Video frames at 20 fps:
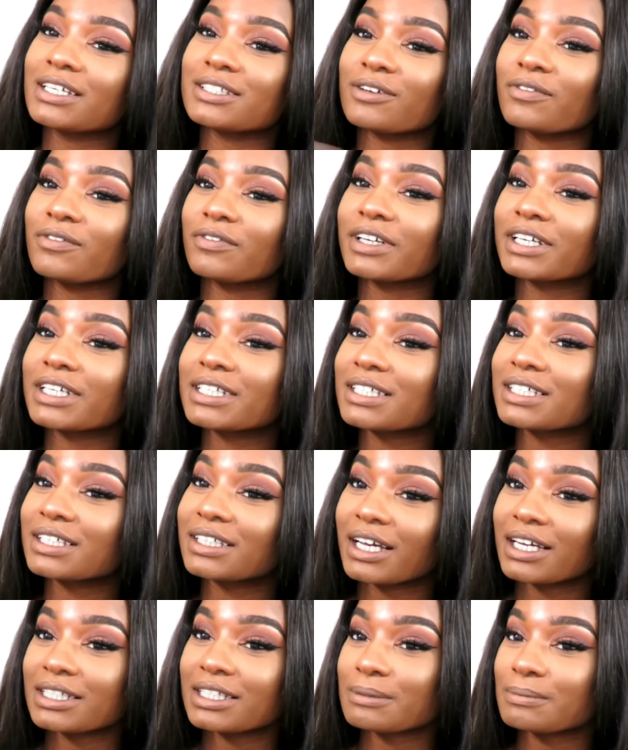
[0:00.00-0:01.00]
and don't forget to
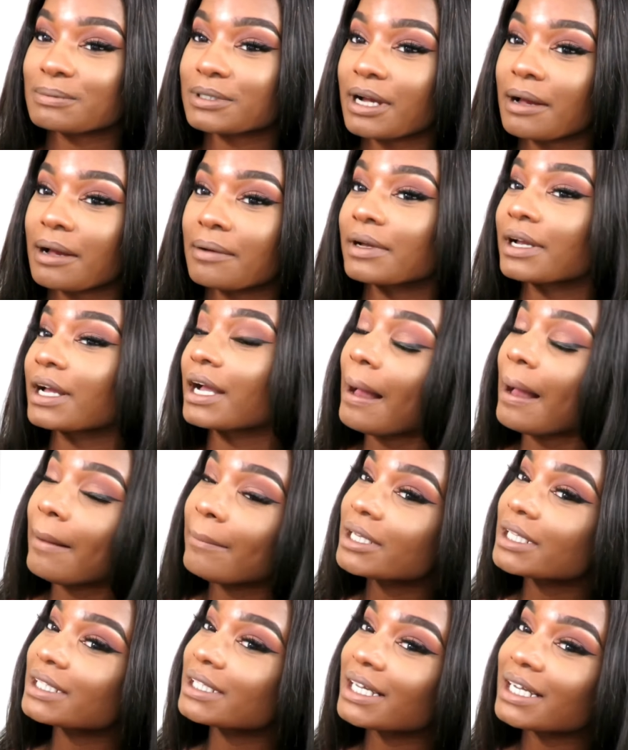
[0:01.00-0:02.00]
like, subscribe, and
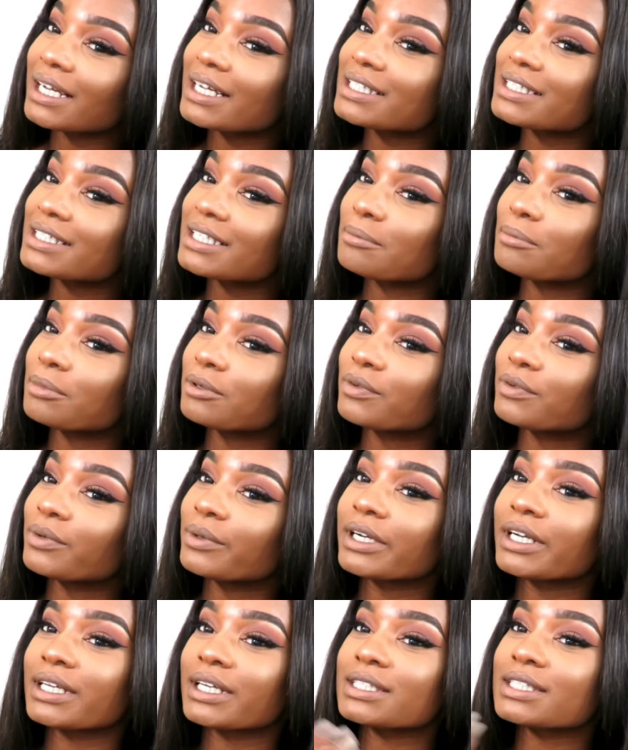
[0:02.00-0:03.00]
comment like I said
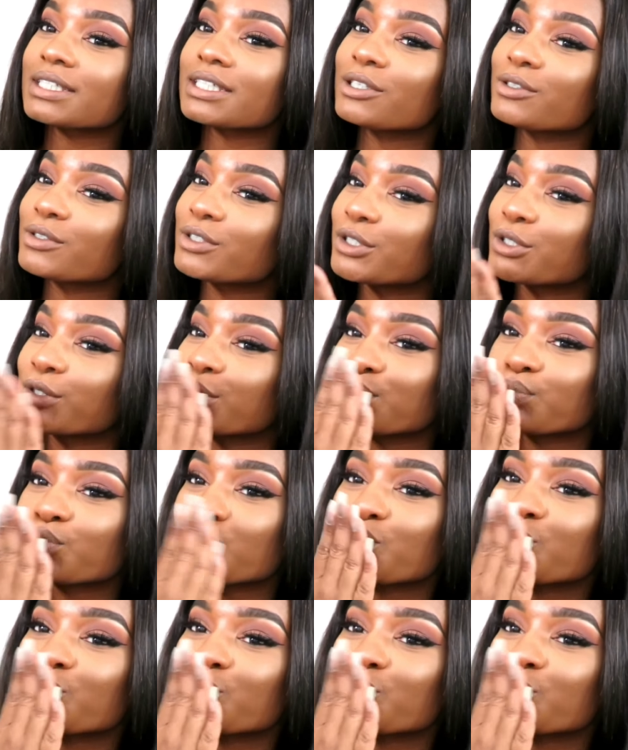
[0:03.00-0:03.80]
before, and see you soon.